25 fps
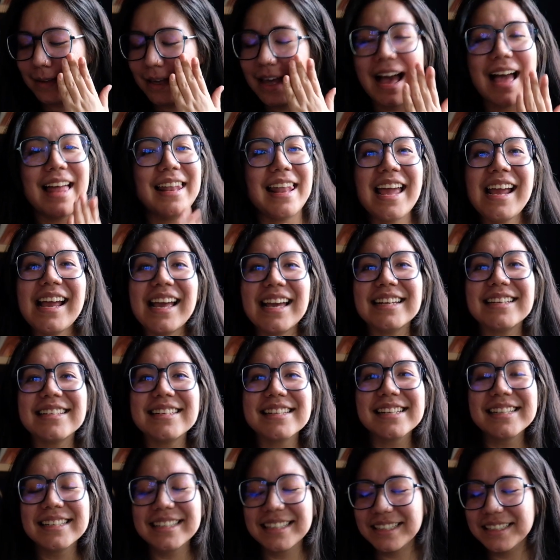I like
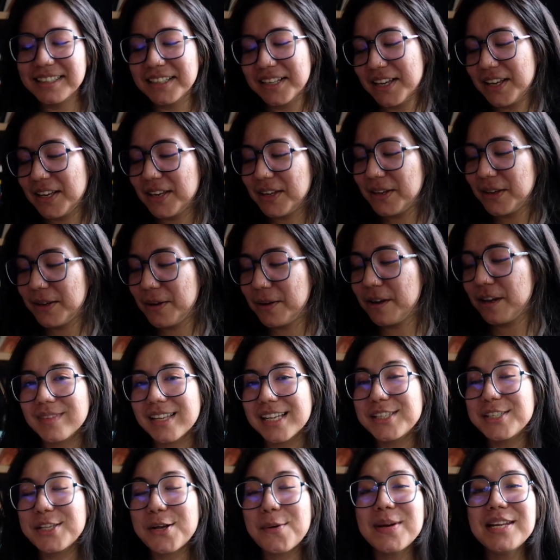it.
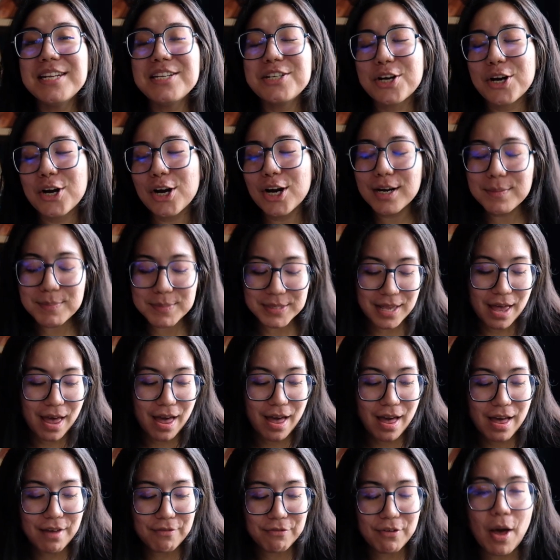So in terms
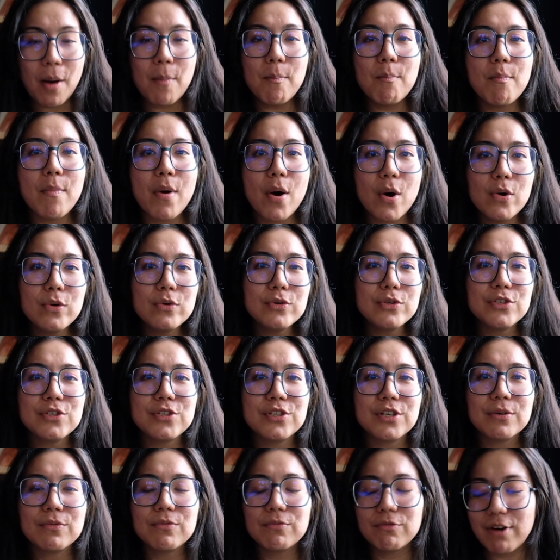of most
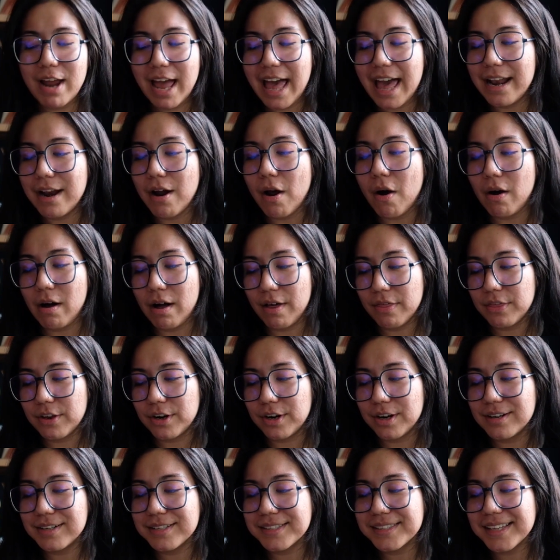read
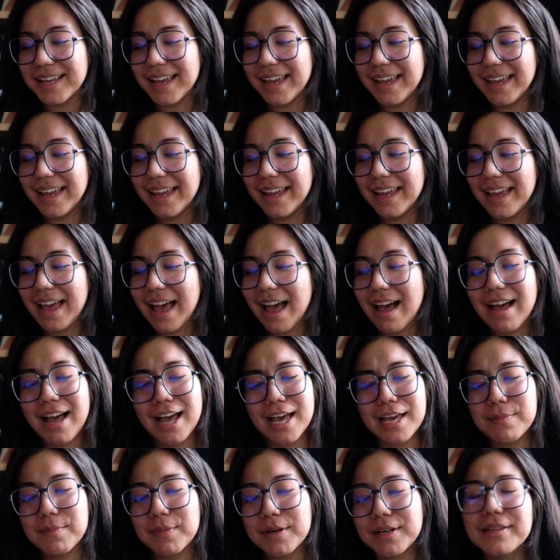authors,
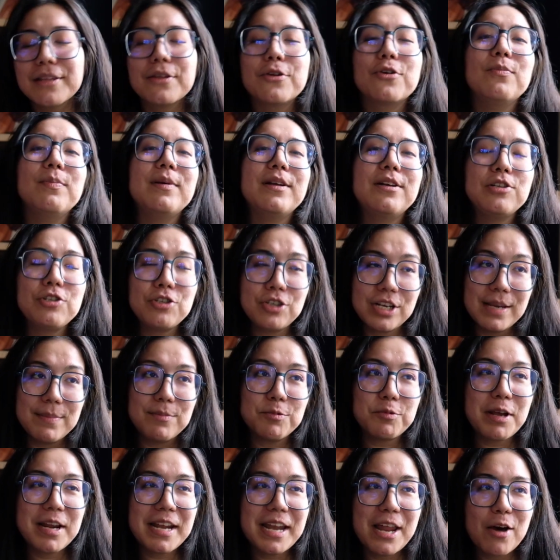I'm a little bit
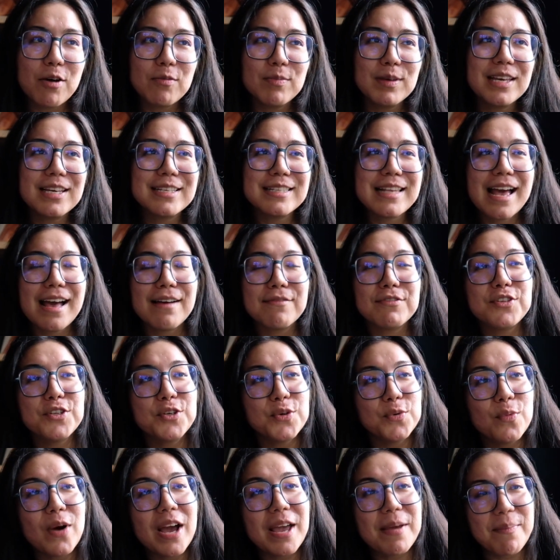ashamed right now because I have
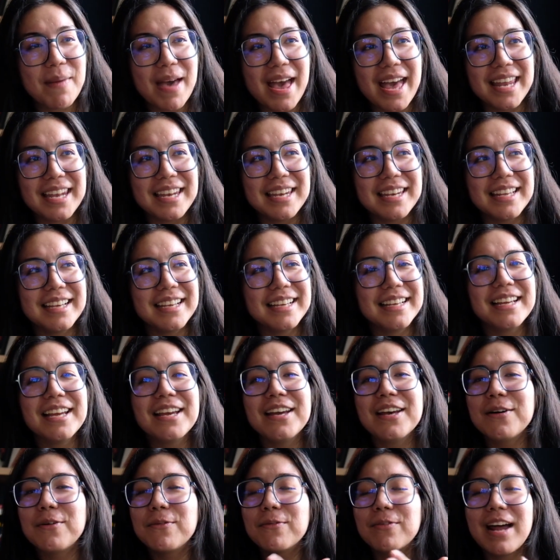2 white men
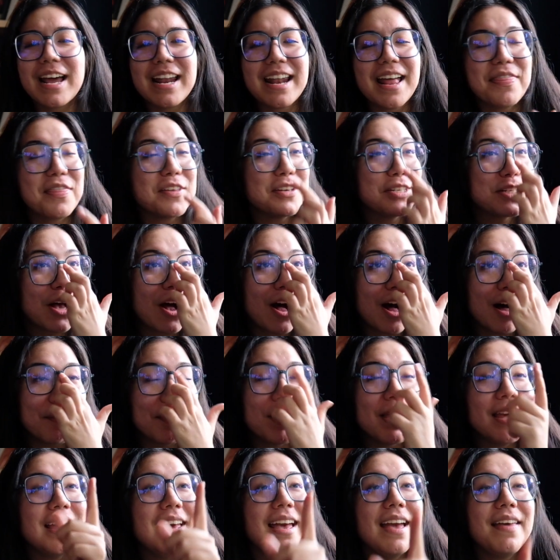right at the top.
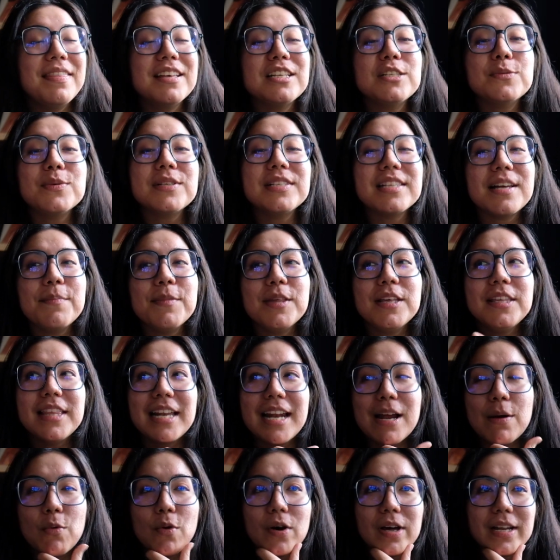And this was something that
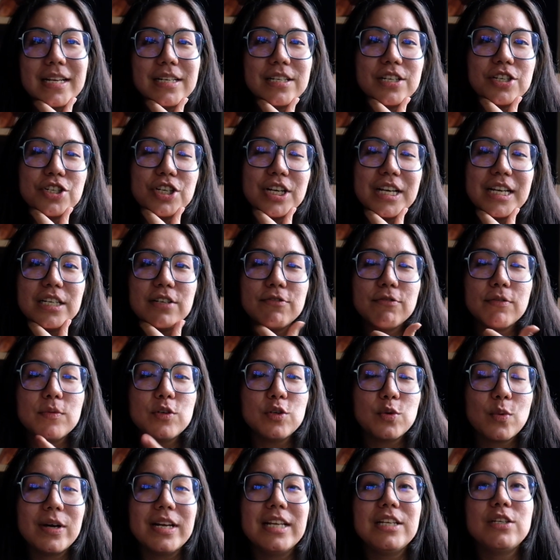I wanted to change from
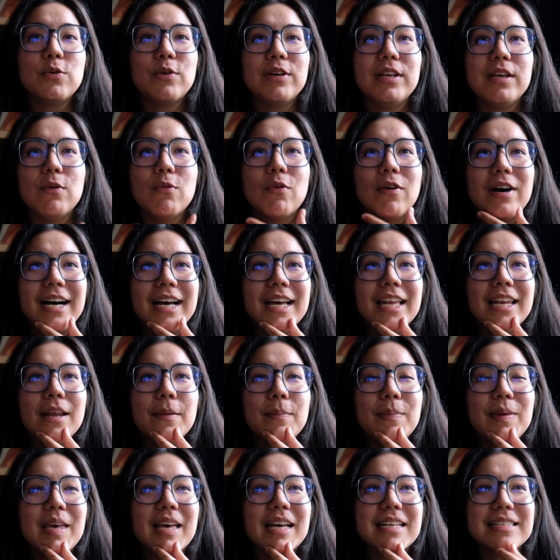2021
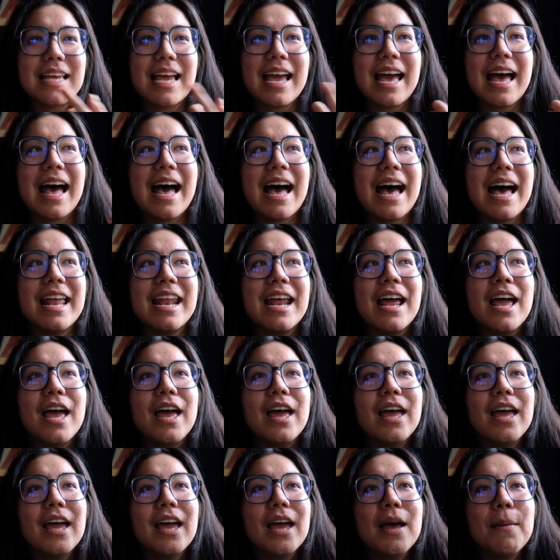because I had
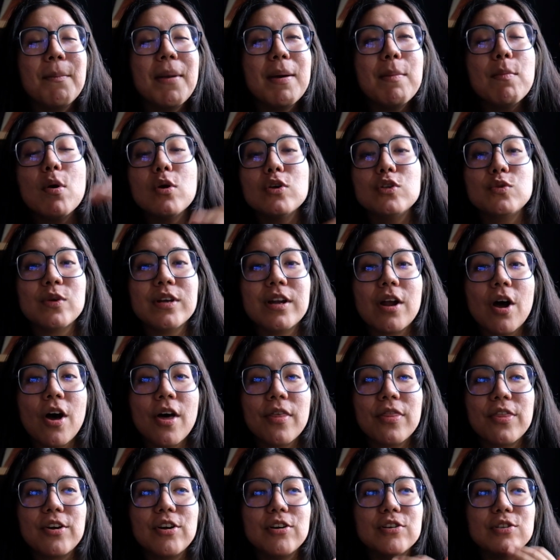my most read
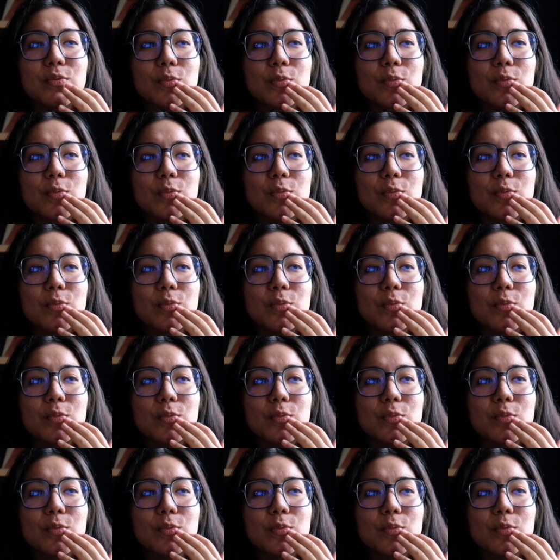authors